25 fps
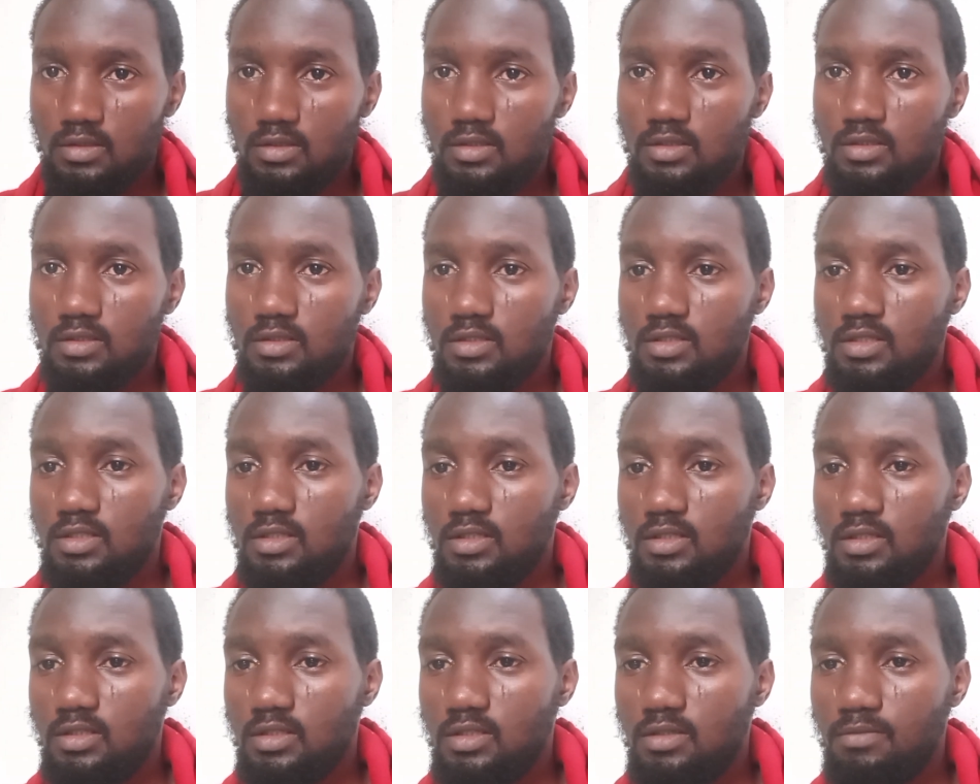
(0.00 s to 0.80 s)

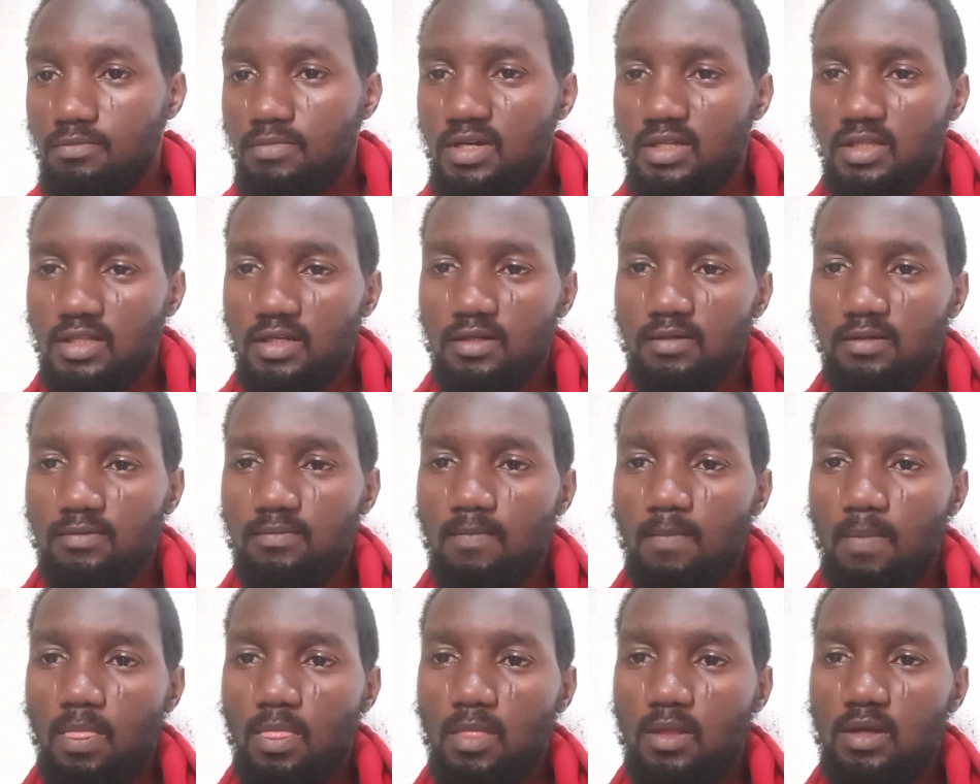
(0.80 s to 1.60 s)
the better.
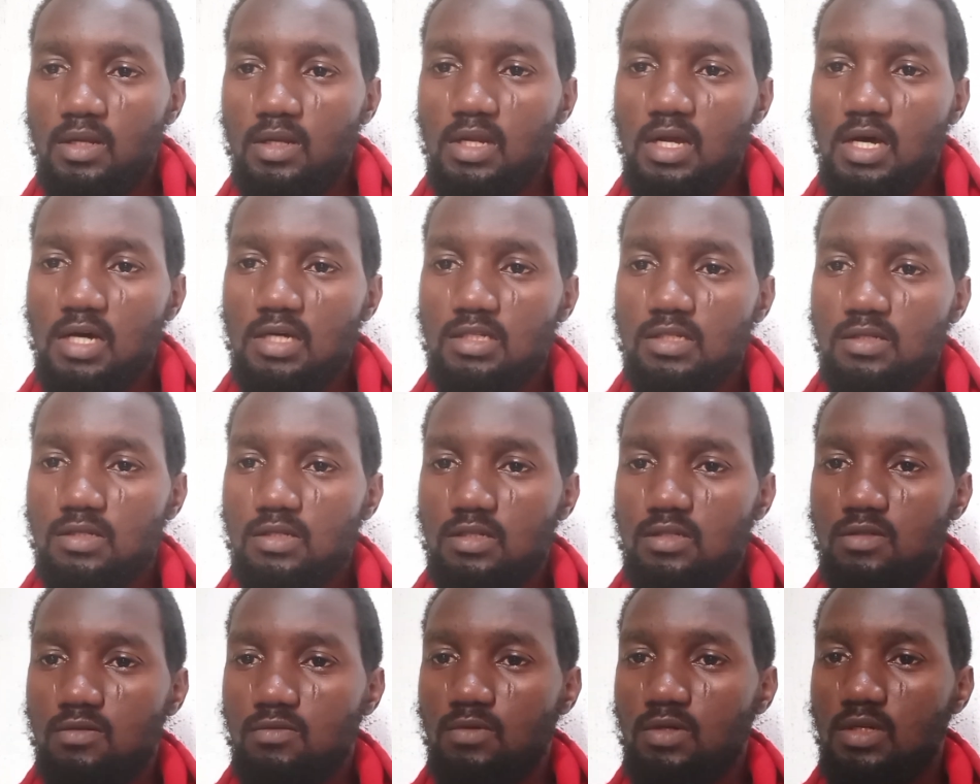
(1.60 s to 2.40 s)
That's
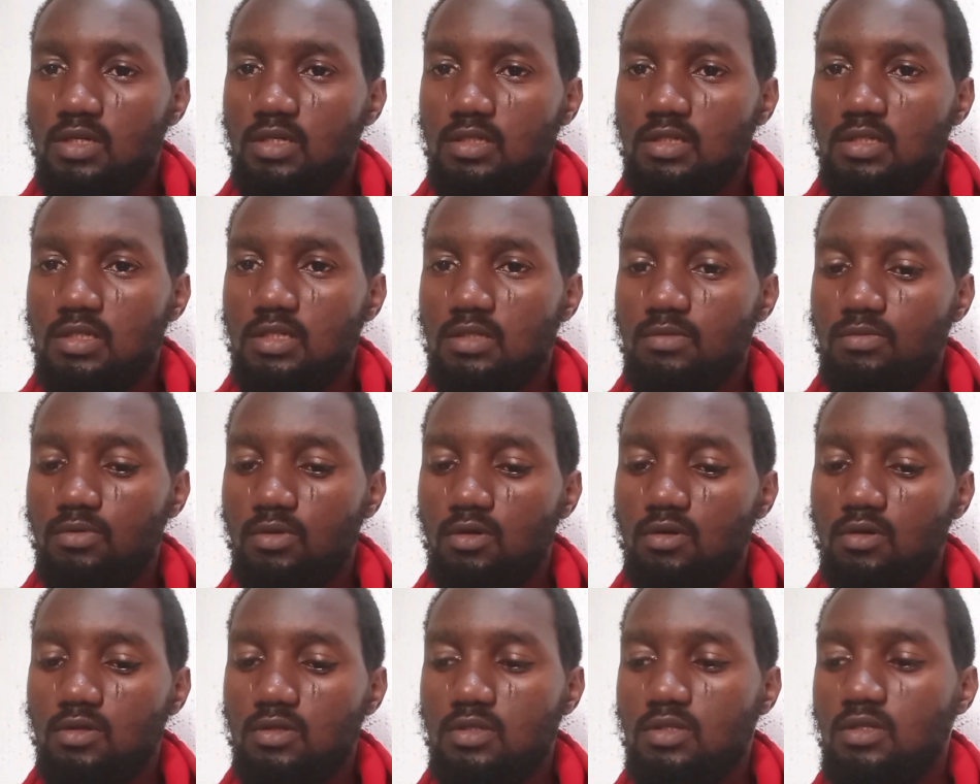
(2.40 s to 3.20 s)
the way it is
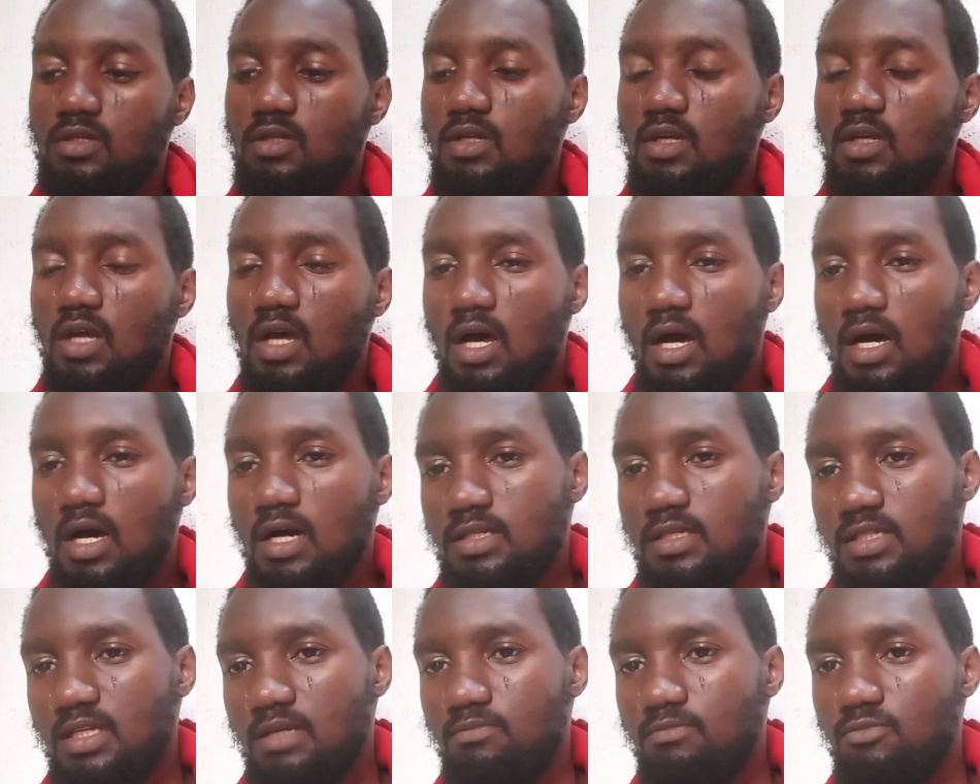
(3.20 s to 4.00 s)
because
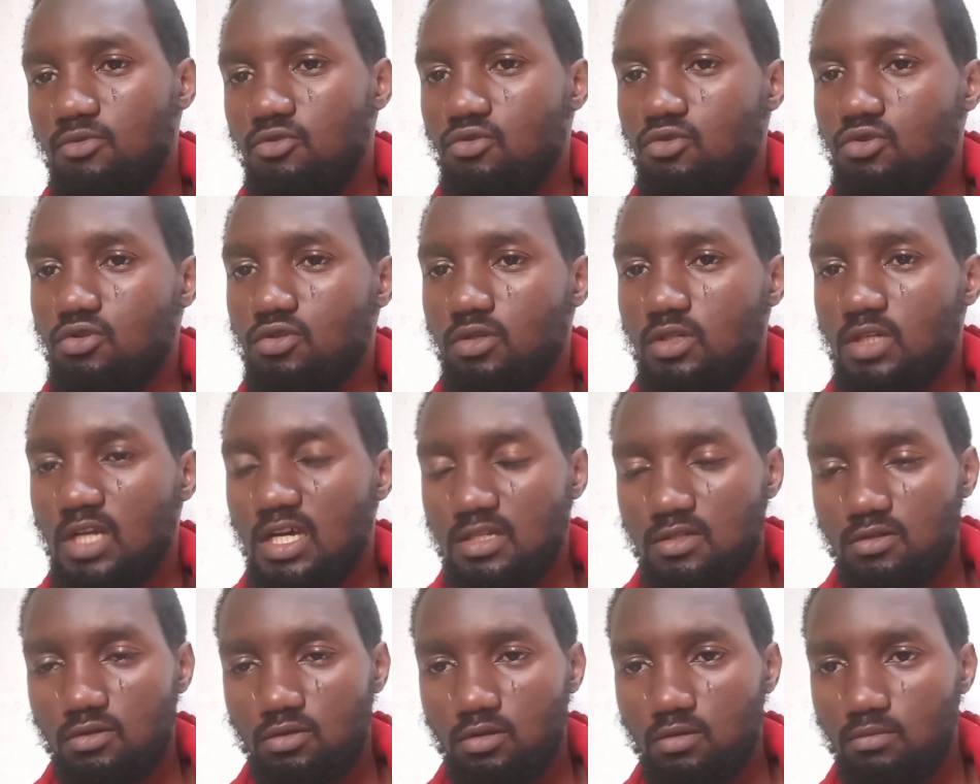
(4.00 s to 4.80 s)
as time goes on,
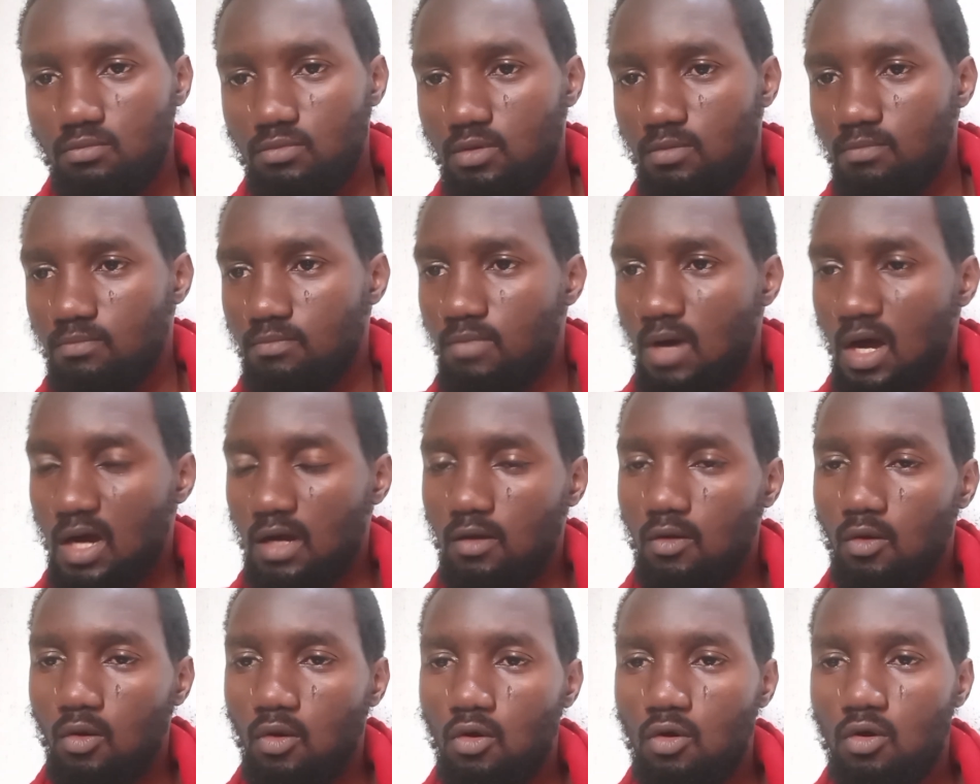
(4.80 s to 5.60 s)
there's going to be
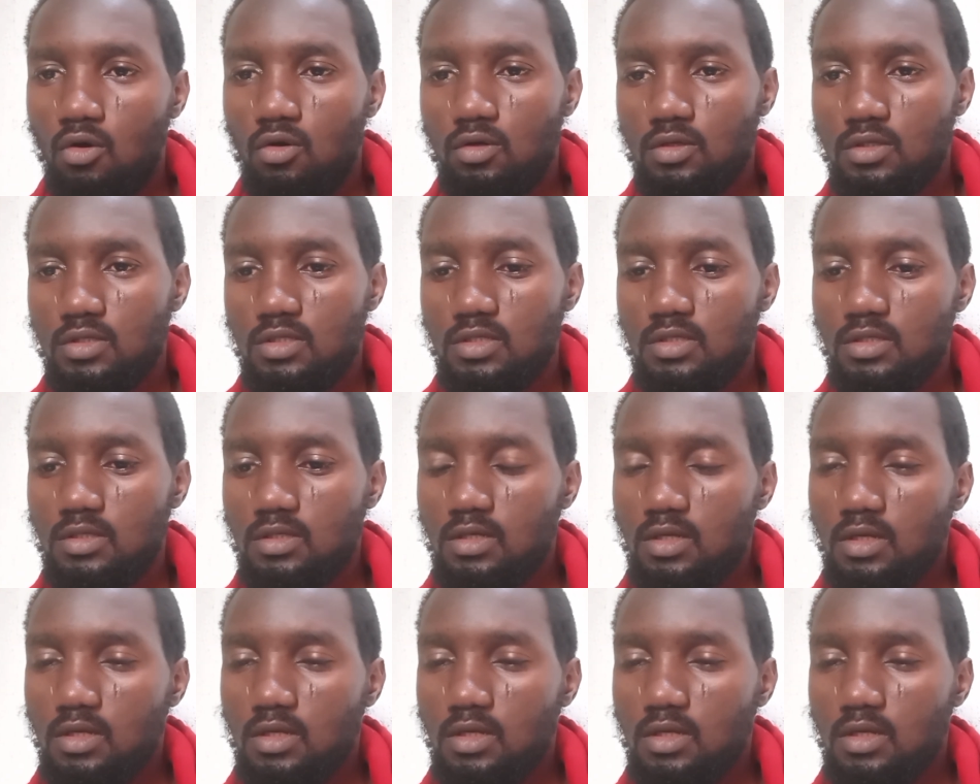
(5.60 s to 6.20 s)
backlogs,